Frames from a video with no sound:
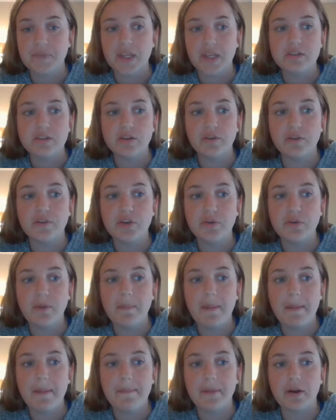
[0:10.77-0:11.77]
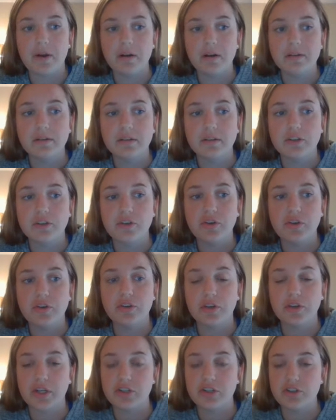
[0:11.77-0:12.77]
So, if you remember, you can
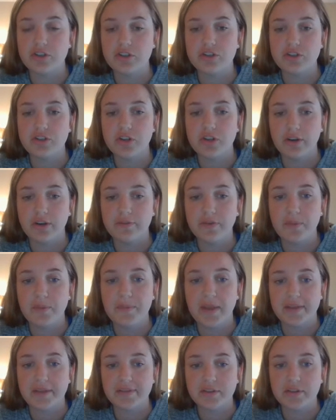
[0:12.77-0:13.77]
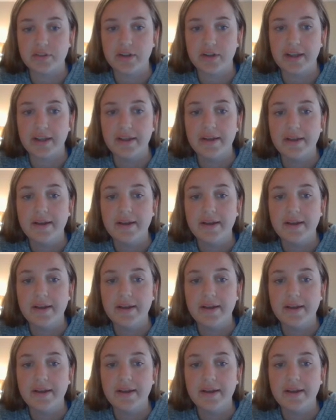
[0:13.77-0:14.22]
look at your chart from yesterday.